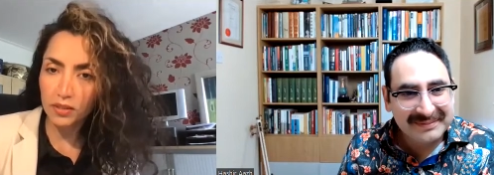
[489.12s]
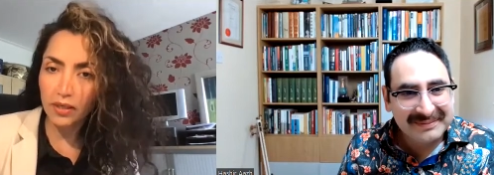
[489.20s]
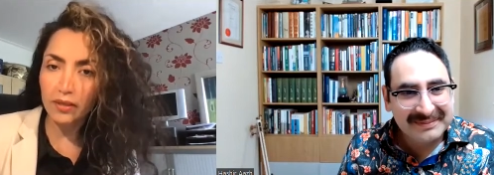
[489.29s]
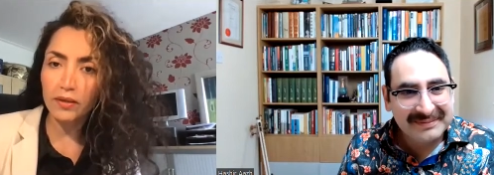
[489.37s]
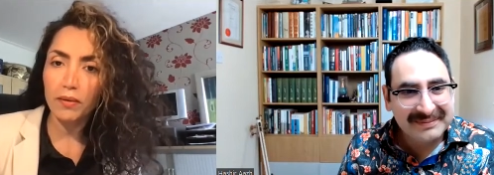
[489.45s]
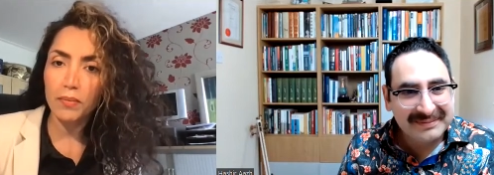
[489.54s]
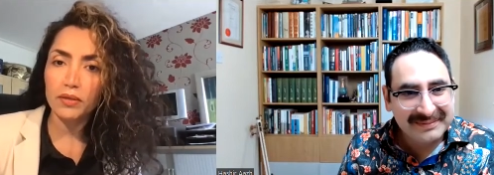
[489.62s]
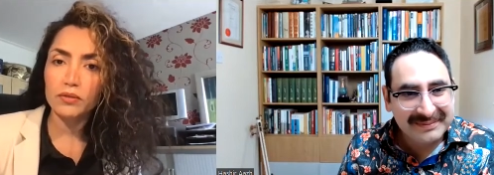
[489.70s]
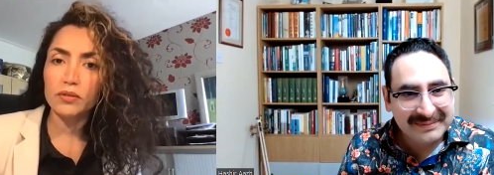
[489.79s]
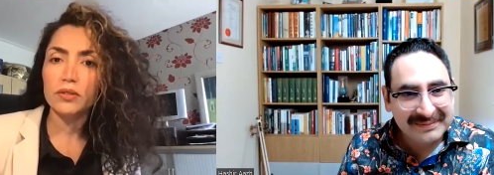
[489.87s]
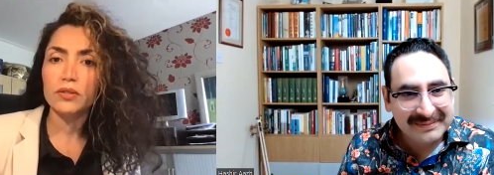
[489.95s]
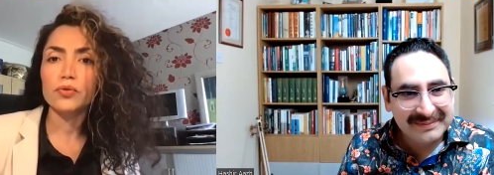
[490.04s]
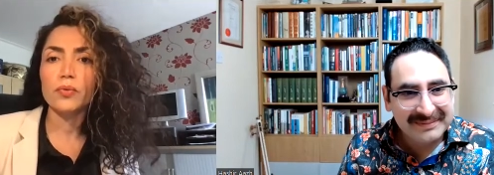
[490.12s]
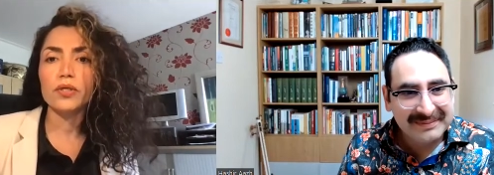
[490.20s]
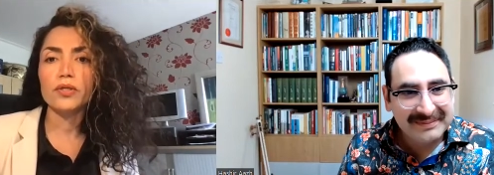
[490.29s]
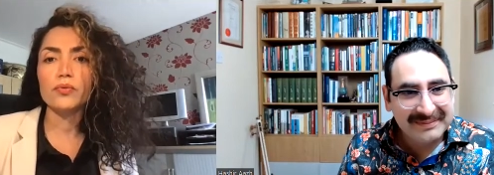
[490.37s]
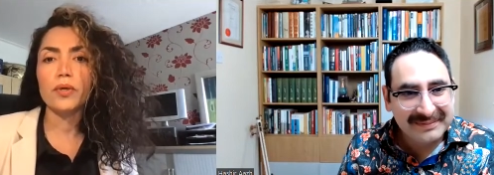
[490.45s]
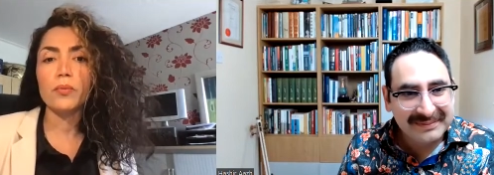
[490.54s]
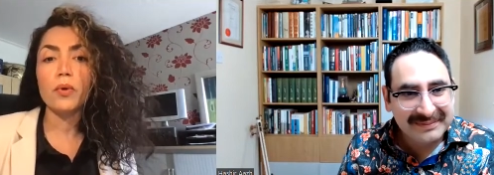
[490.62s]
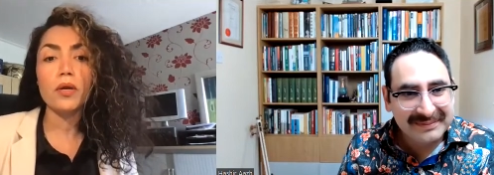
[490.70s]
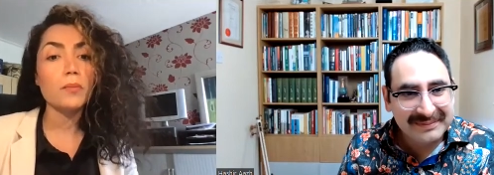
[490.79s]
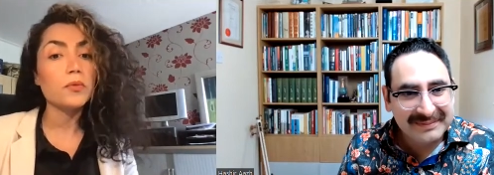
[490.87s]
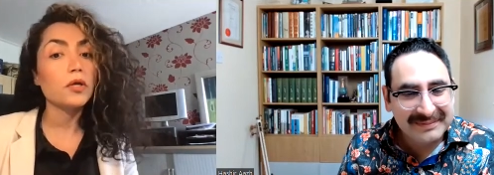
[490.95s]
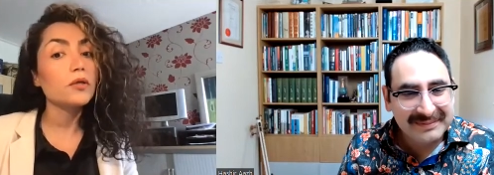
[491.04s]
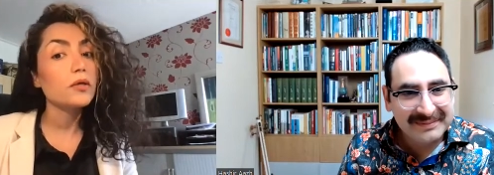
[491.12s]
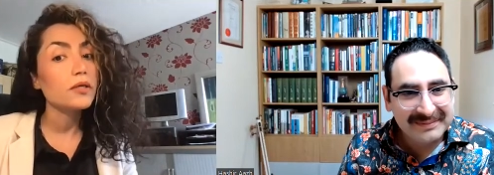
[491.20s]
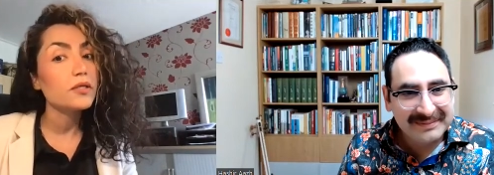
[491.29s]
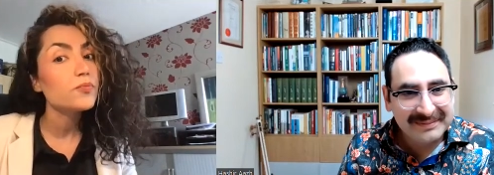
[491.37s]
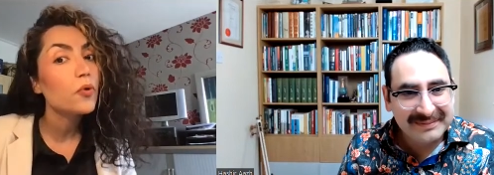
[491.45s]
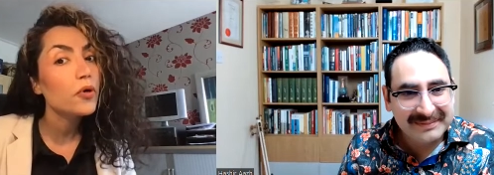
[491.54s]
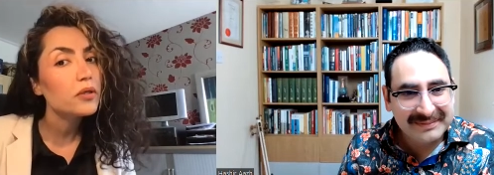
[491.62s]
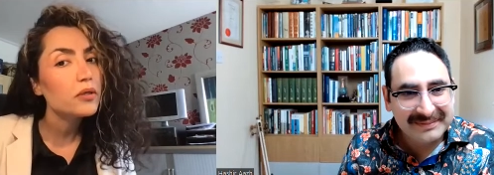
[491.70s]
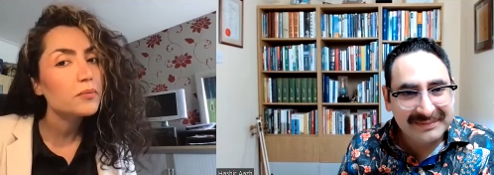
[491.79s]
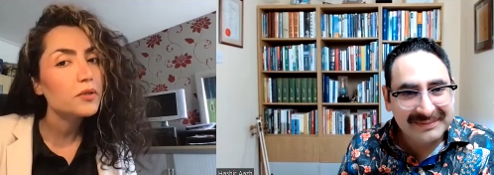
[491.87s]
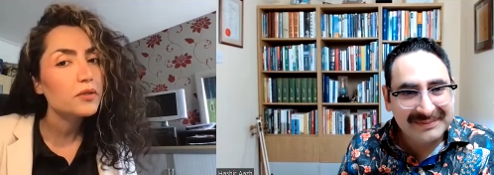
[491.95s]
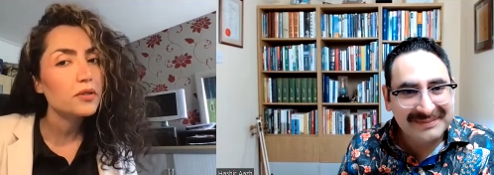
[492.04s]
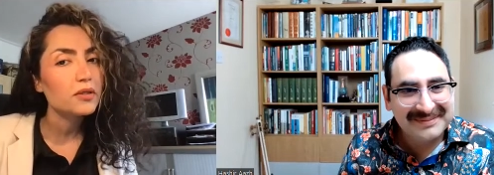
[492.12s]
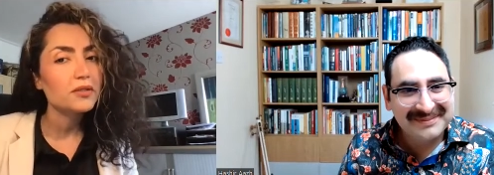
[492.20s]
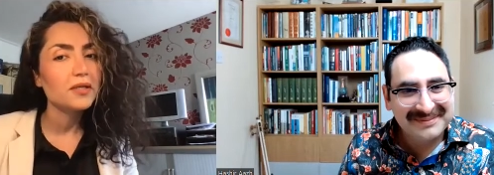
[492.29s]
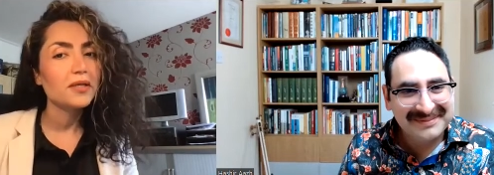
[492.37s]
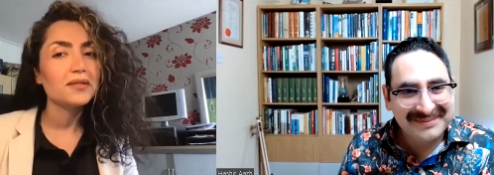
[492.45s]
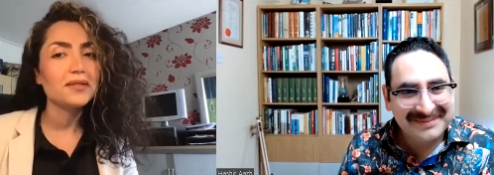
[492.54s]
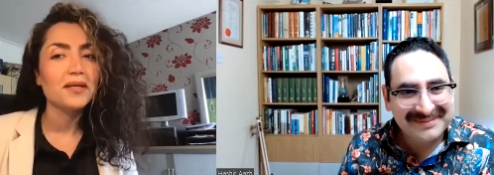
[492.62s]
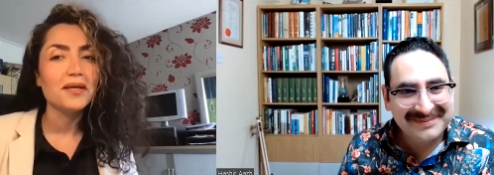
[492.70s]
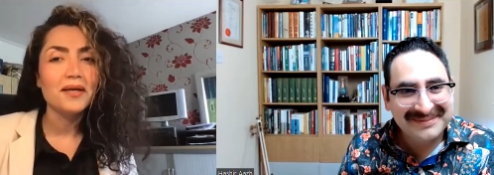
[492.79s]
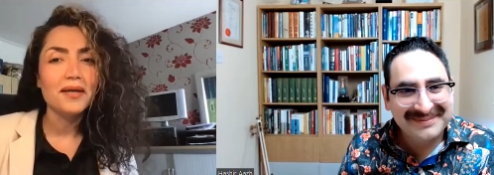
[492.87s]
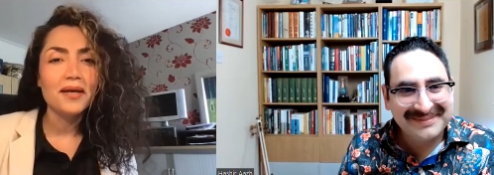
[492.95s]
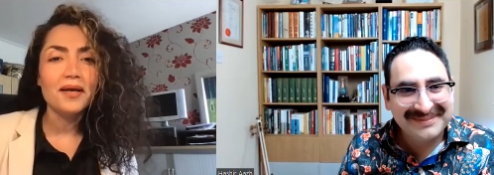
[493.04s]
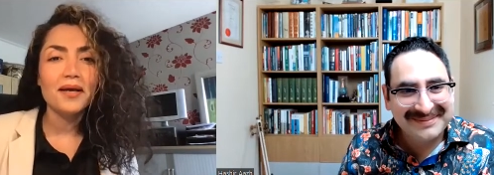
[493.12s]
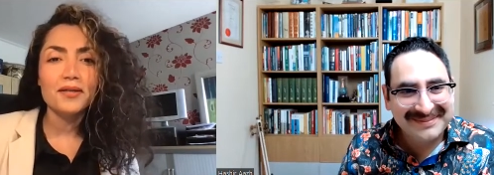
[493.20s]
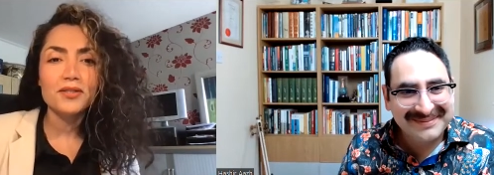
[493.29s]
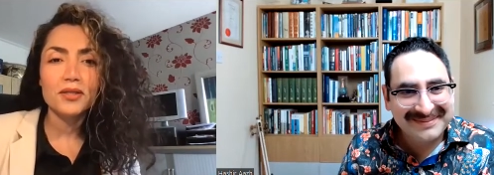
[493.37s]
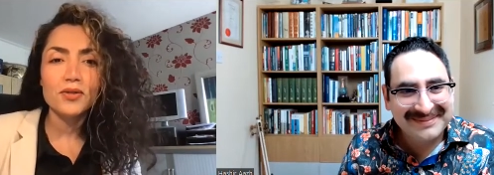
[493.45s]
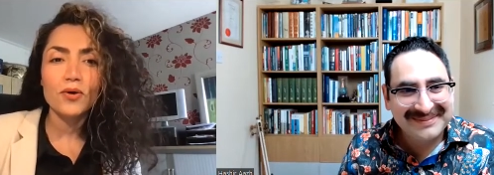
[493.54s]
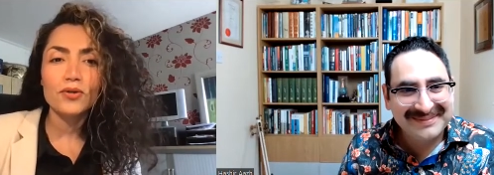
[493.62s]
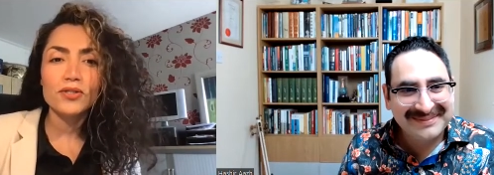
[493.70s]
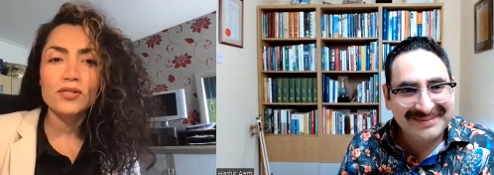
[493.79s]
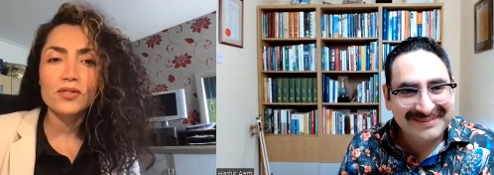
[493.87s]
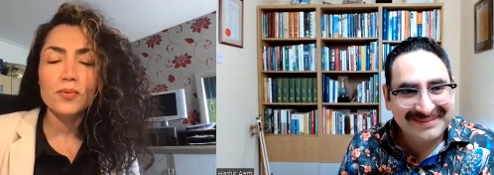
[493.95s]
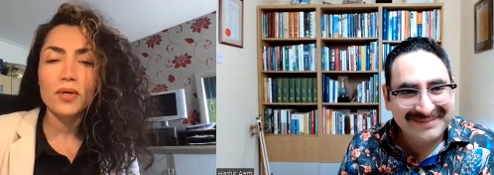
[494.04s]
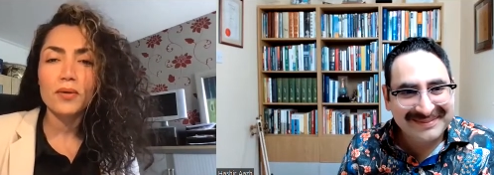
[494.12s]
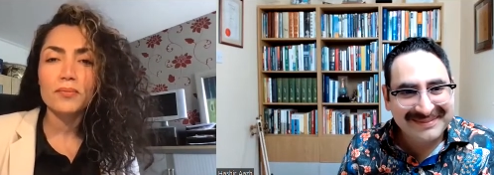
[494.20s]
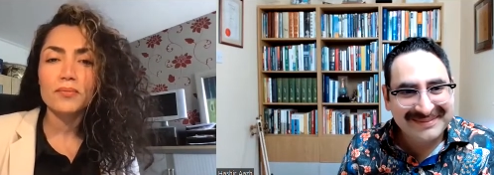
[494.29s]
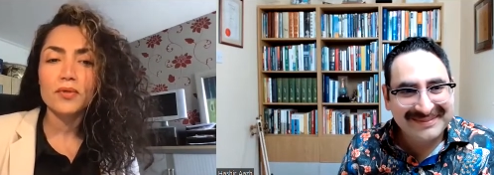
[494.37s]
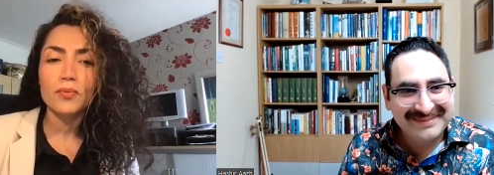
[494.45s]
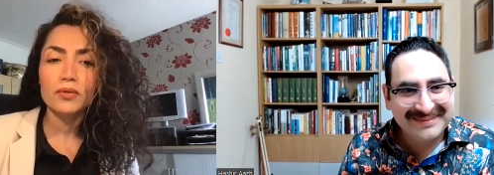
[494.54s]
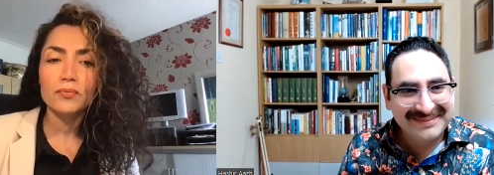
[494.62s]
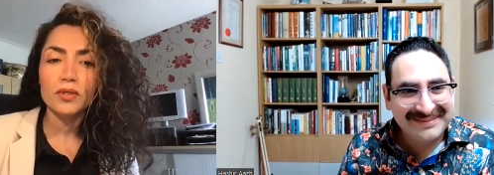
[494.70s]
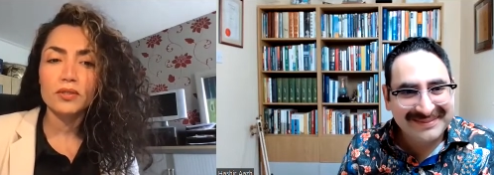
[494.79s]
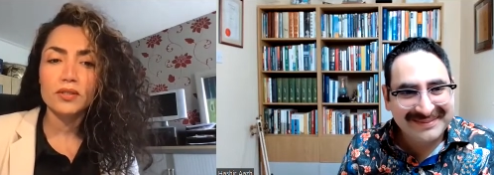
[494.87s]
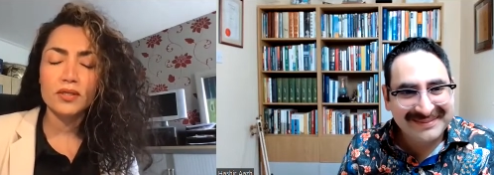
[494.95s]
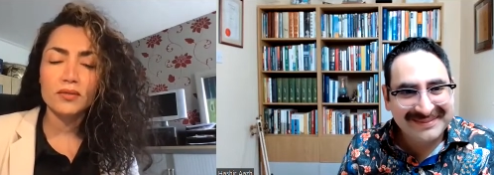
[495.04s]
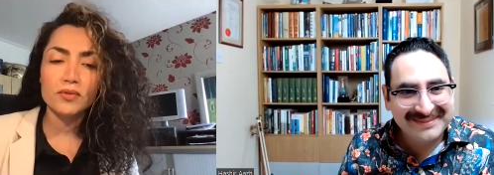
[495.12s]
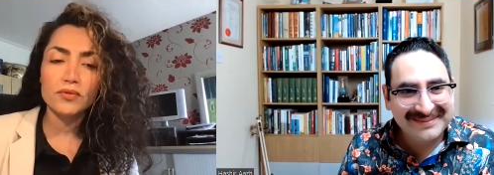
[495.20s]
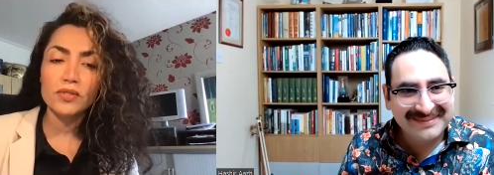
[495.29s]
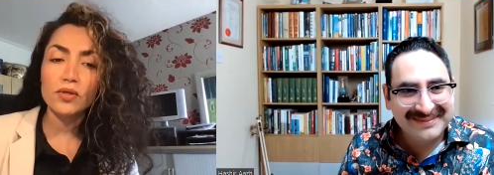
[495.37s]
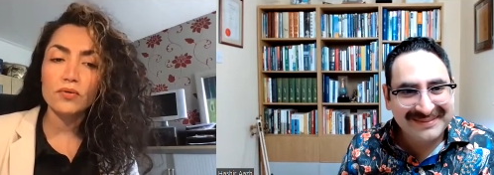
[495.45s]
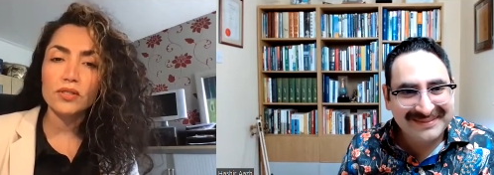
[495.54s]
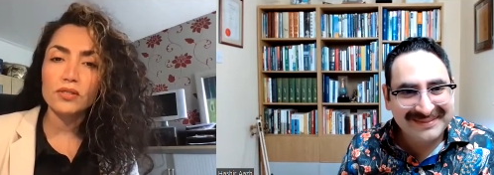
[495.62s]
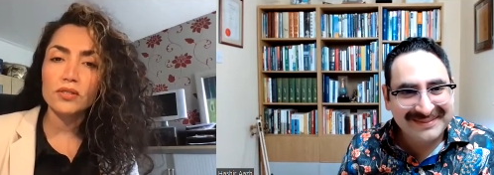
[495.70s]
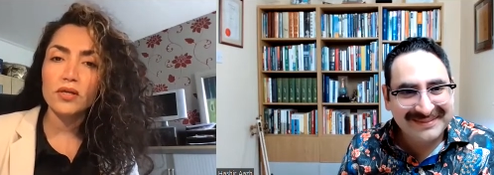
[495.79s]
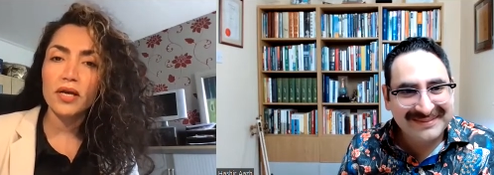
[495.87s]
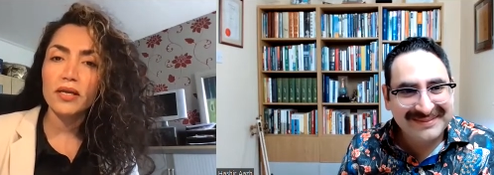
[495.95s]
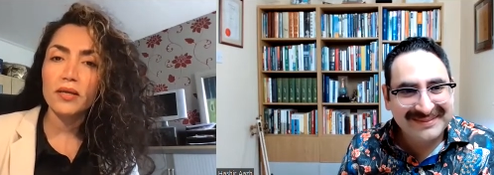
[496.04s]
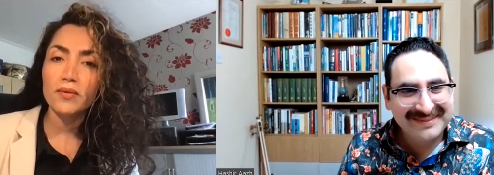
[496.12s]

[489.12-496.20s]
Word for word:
Speaker 1: that came out in 2021. I'm not going to spoil. I'm not going to tell uh, tell the audience what I'm what what the, the results is like,